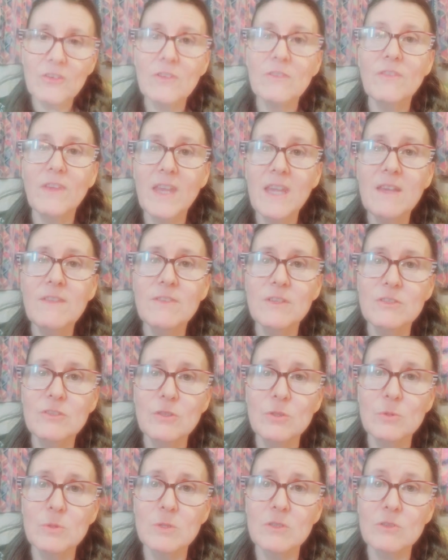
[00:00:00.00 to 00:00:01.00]
of
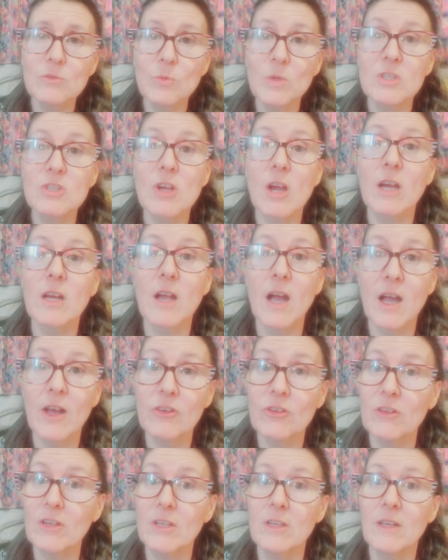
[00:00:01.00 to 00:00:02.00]
evildoers which are
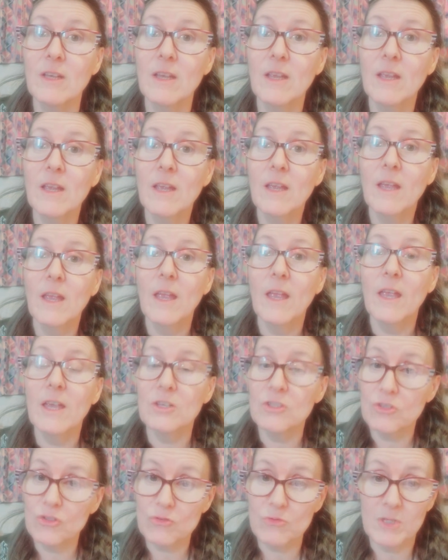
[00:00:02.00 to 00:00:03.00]
causing
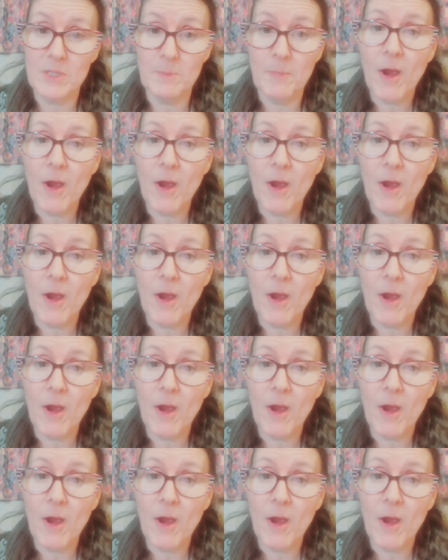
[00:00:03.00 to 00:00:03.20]
extreme